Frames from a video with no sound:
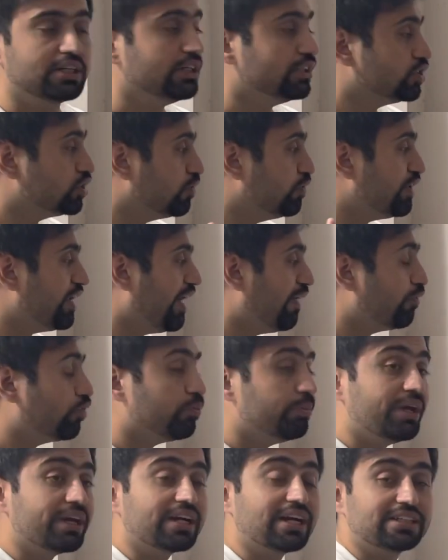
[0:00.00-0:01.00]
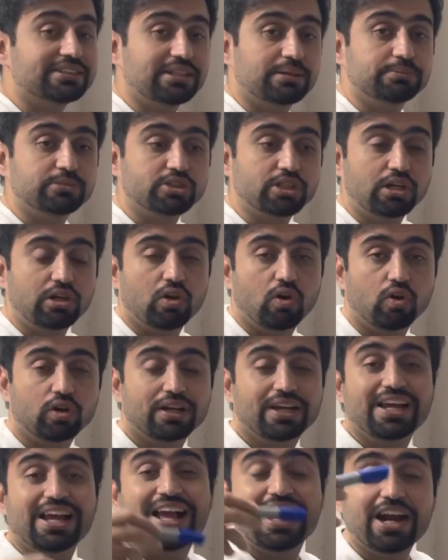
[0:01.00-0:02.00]
So we have to make assumption log,
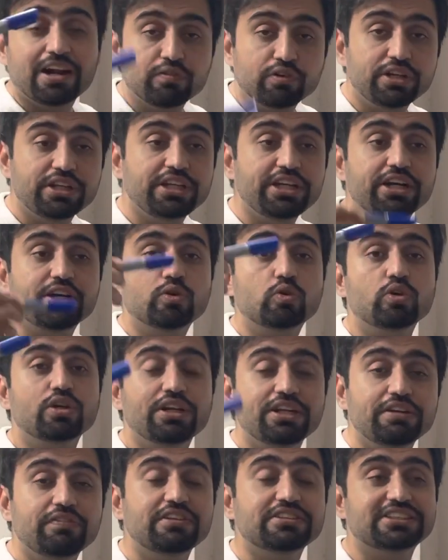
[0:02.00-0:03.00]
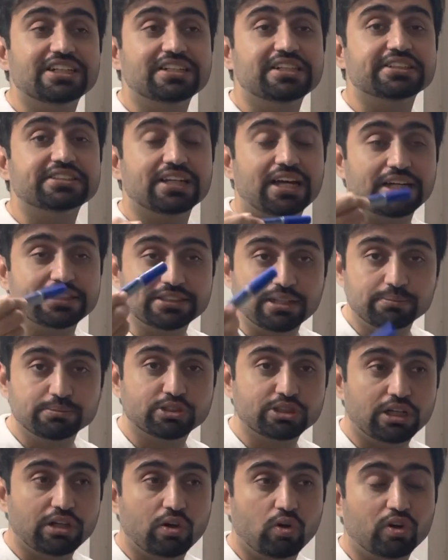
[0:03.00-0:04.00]
and we need to revisit this
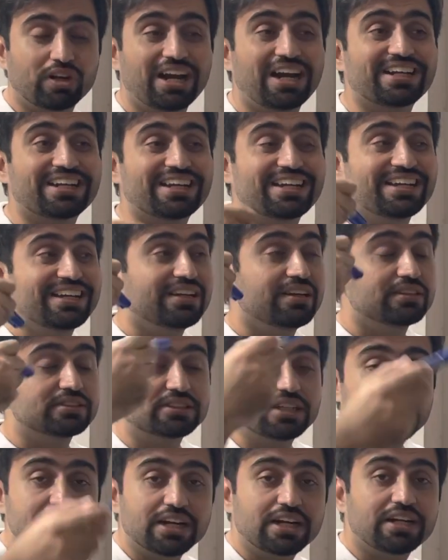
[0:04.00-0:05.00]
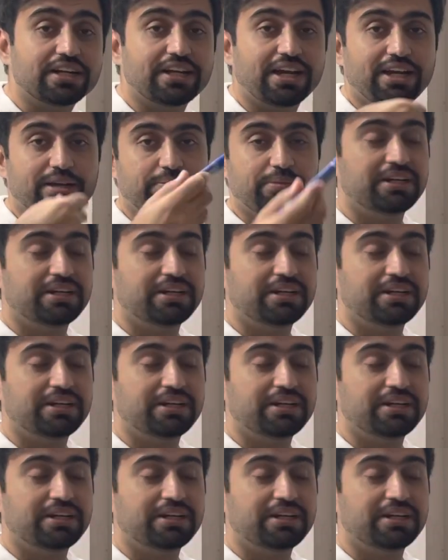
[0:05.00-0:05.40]
assumption log at certain time.